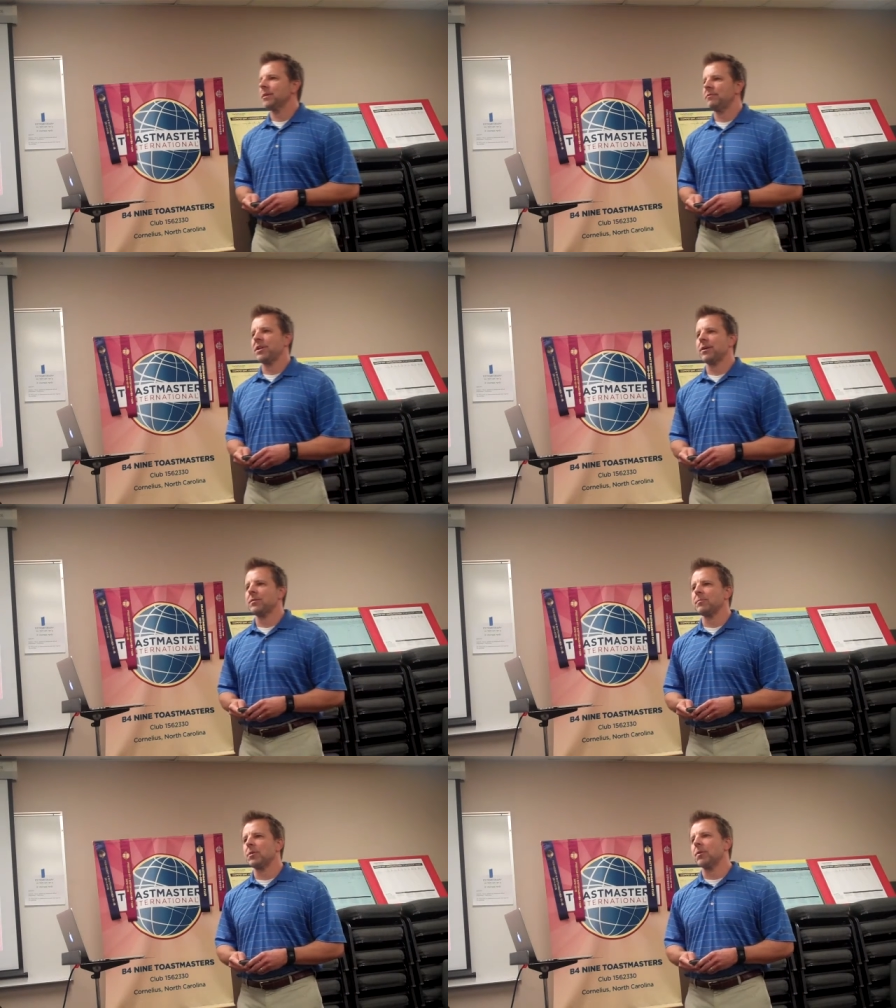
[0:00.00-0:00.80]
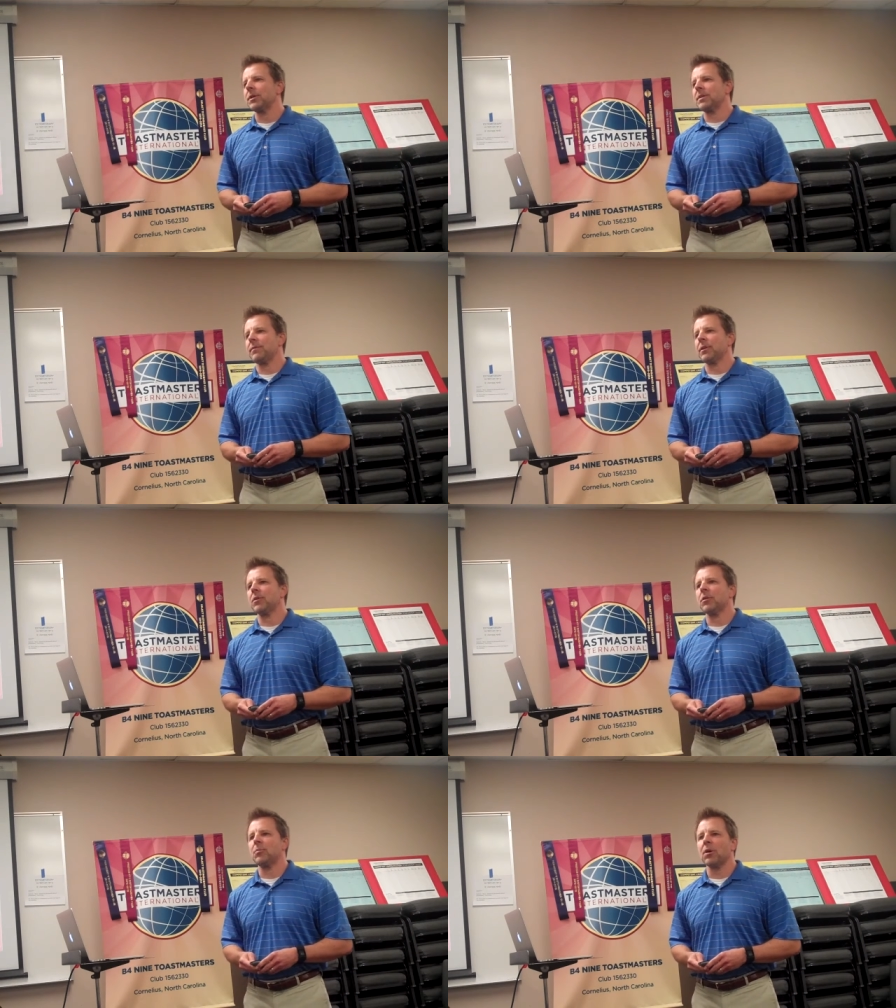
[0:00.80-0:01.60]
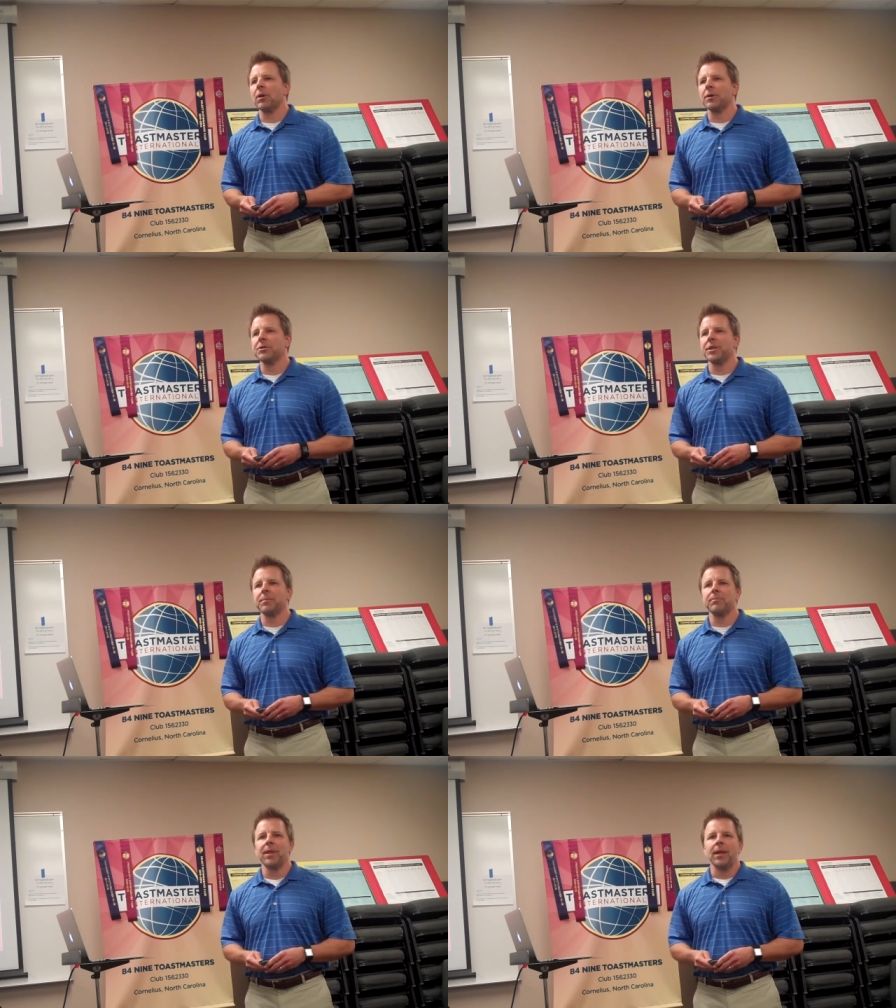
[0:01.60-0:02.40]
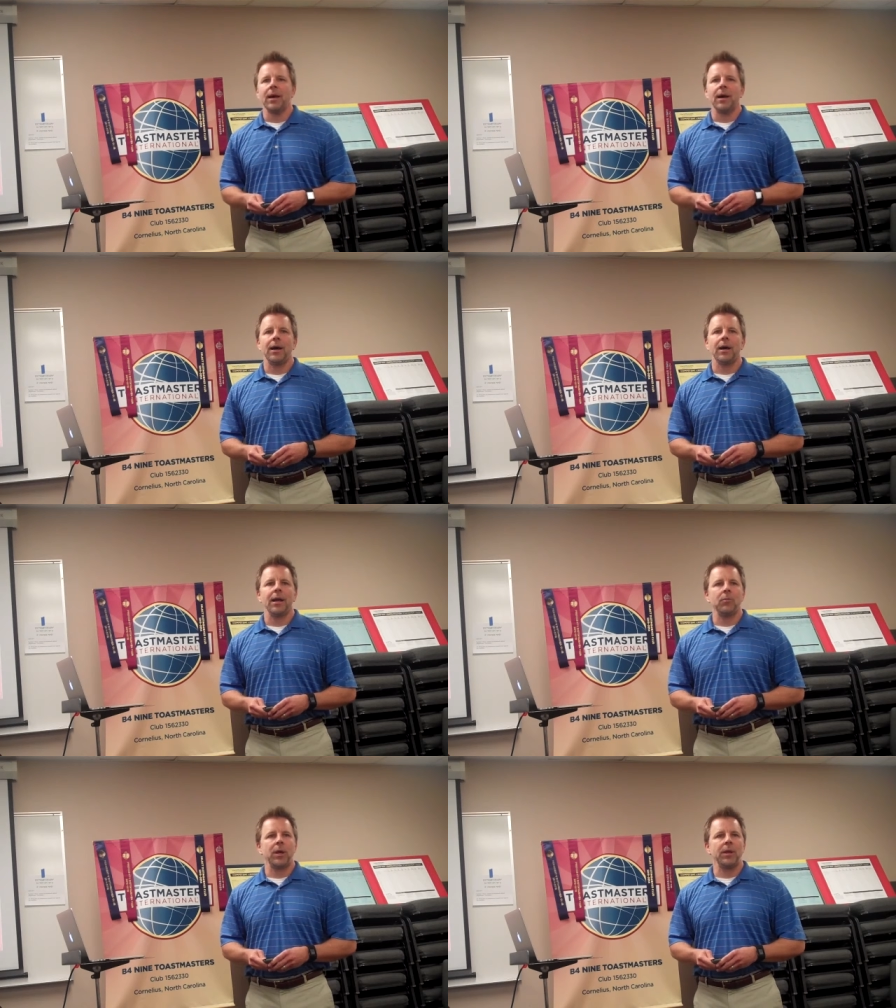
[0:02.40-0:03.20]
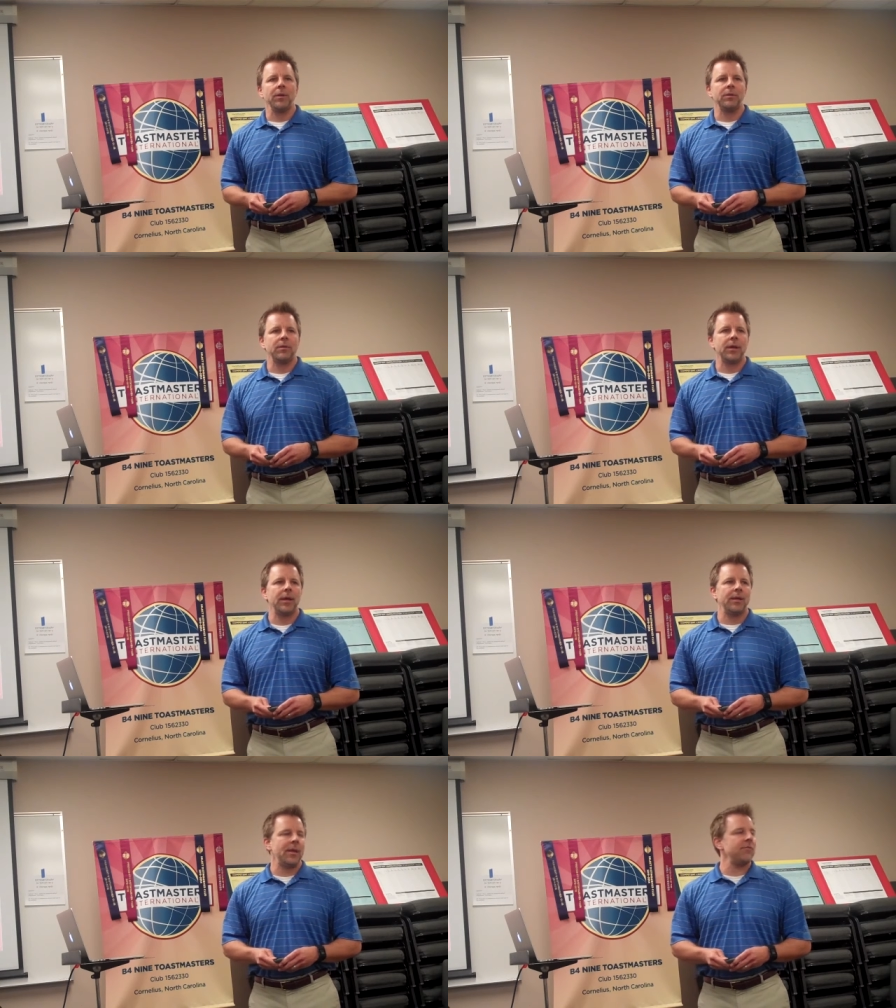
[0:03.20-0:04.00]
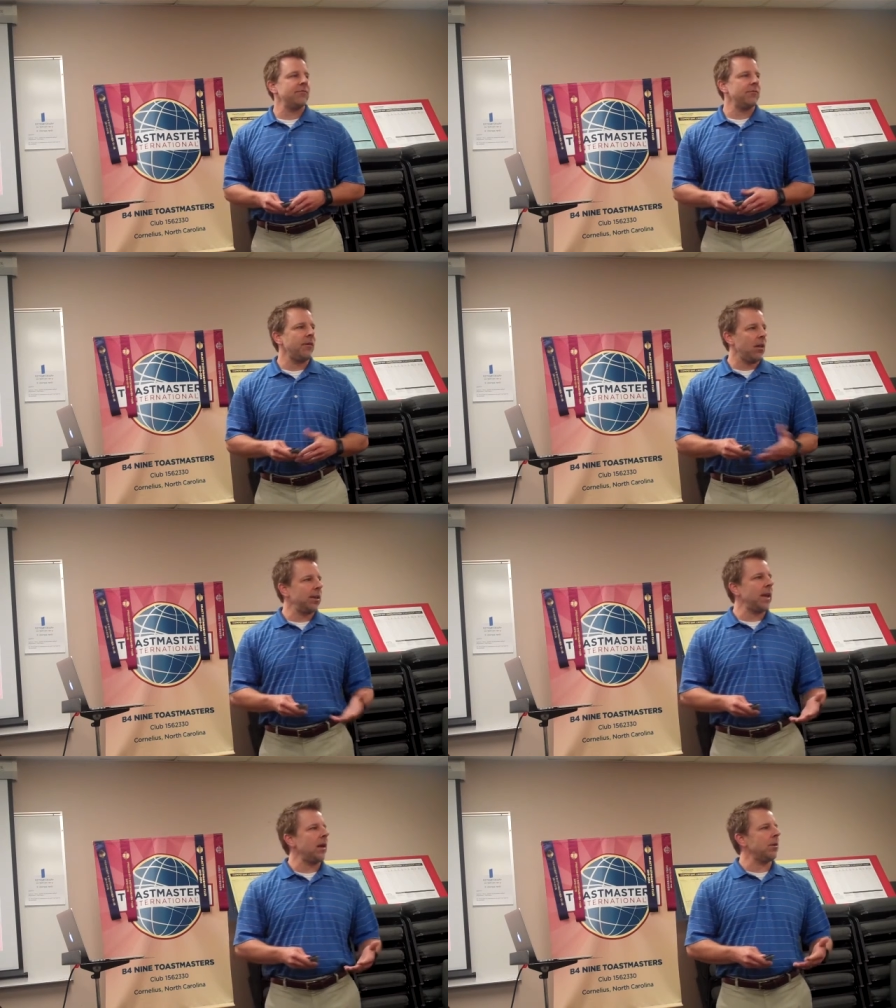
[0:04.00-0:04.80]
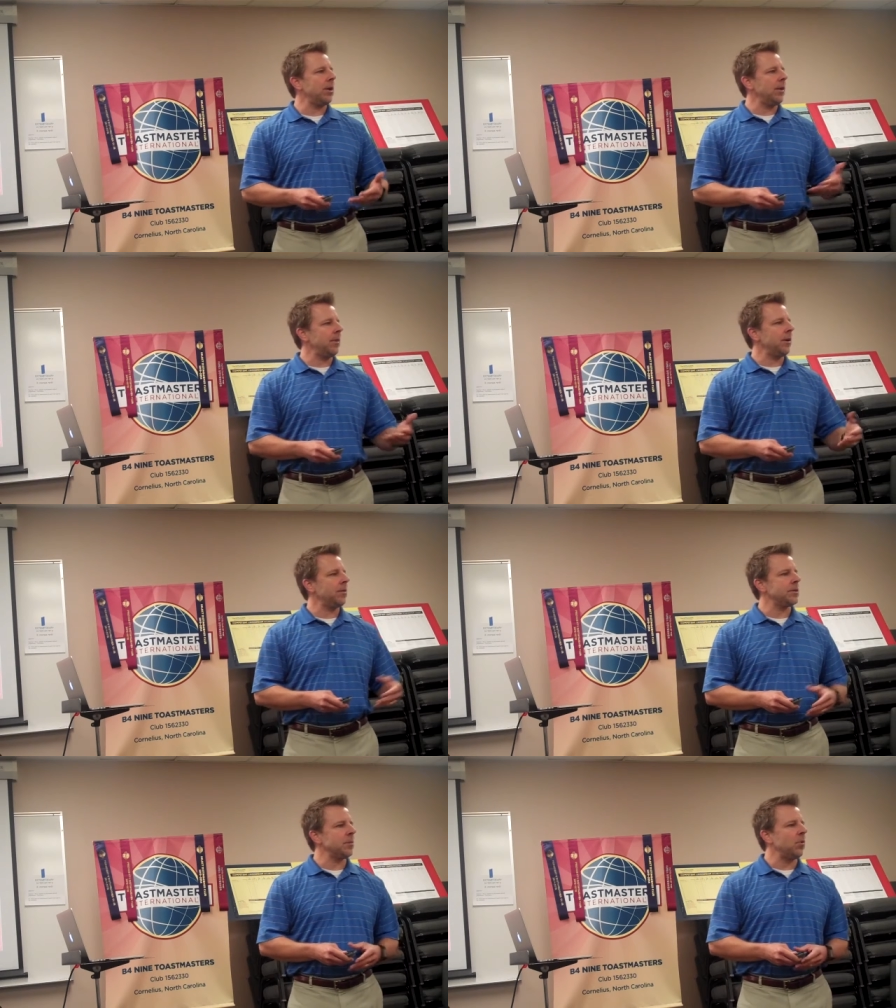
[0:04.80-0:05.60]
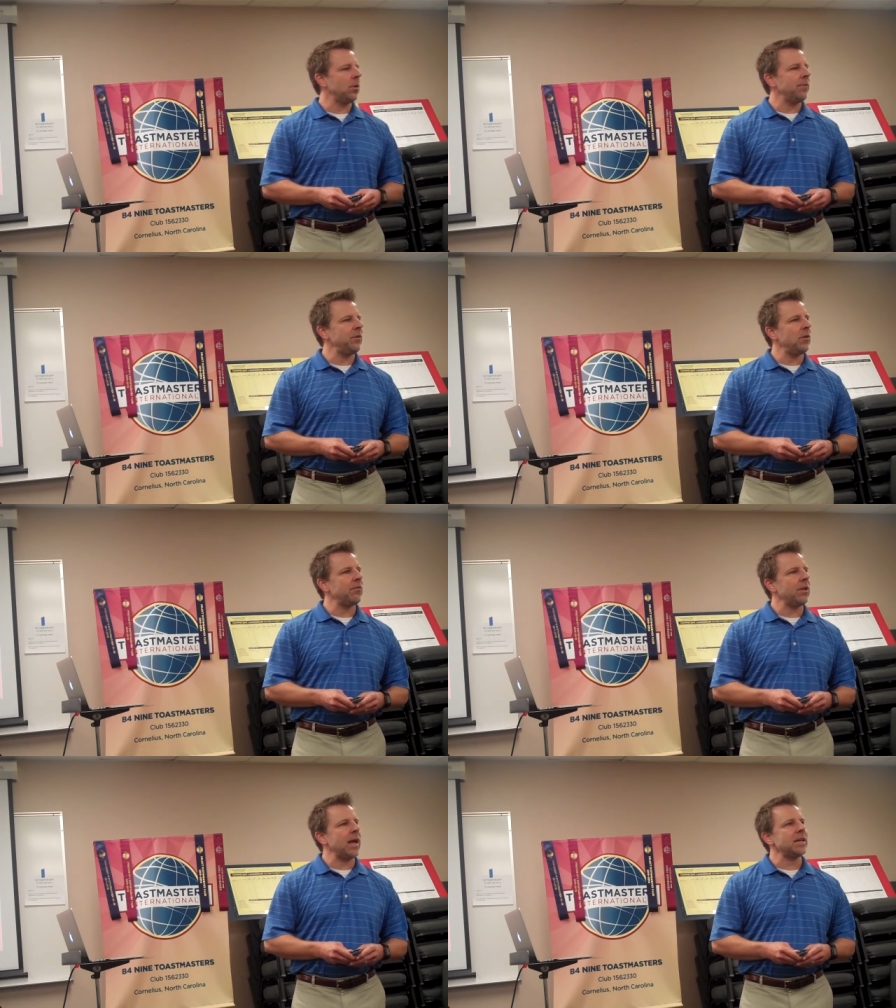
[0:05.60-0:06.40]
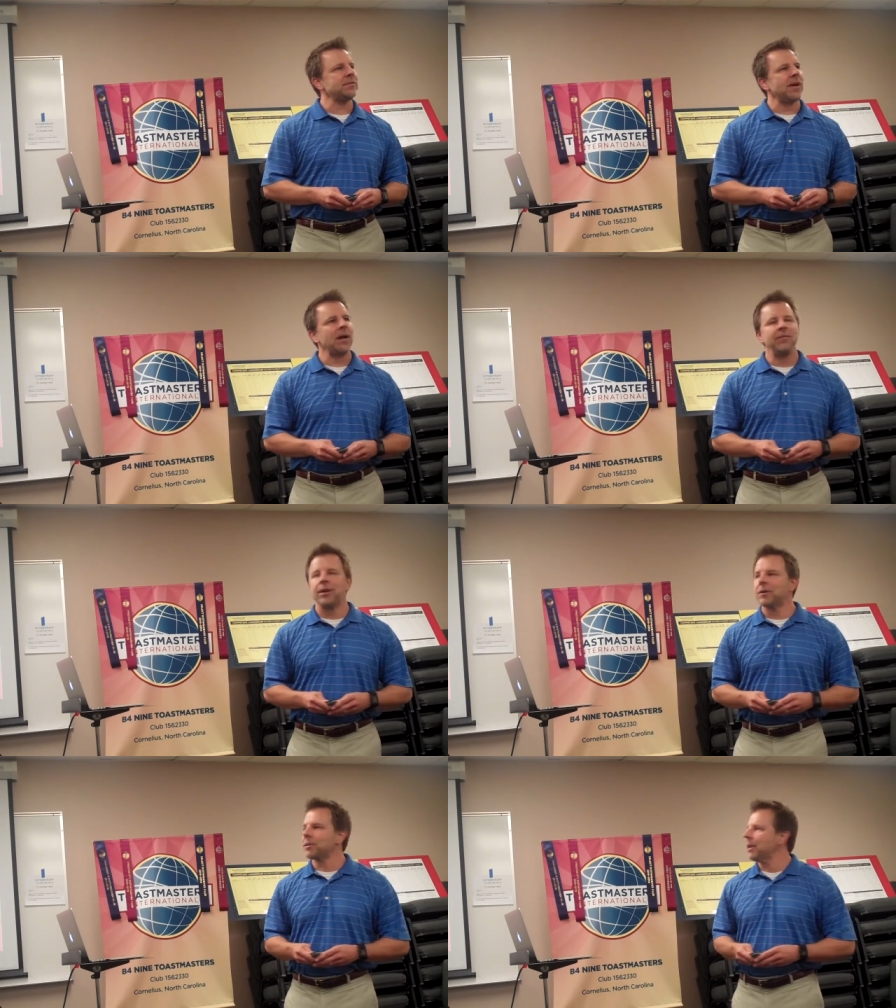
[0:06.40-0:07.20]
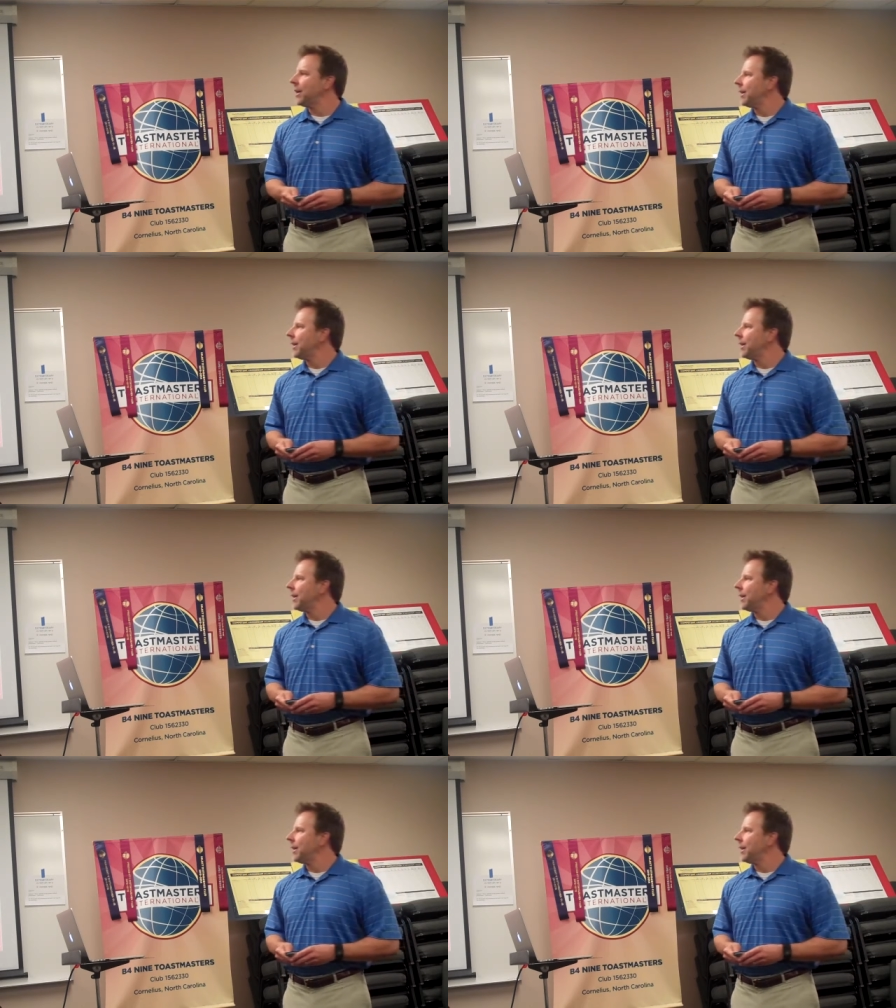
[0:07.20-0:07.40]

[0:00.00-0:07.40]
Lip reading: You've shared some stories of your current partnership, and they've fallen down in their support of you over the last 5 years.